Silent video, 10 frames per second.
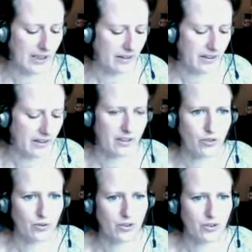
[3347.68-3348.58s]
and I think as
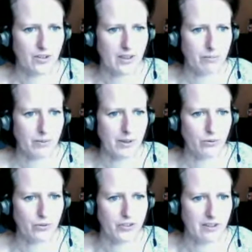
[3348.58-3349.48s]
soon as people
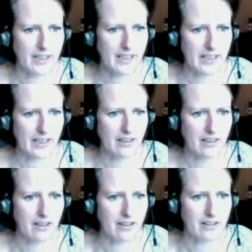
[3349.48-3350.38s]
start
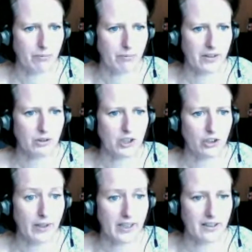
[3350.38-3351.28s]
gaining something that is
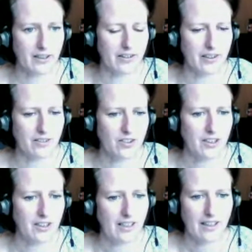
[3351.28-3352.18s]
recognized,
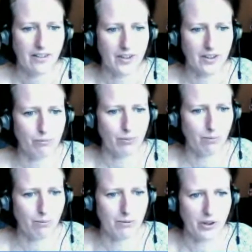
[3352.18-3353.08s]
this
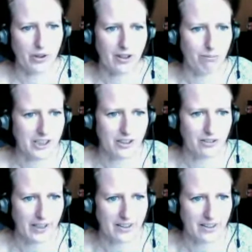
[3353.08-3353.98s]
problem with the completion
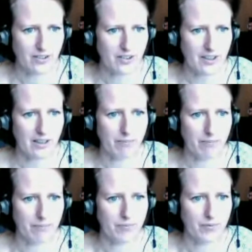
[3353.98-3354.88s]
rates
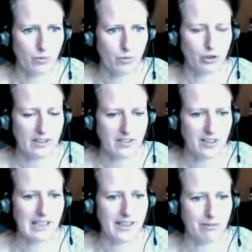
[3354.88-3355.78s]
will
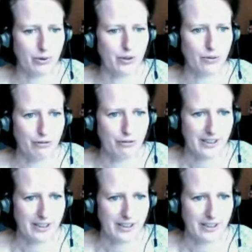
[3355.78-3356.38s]
drastically improve.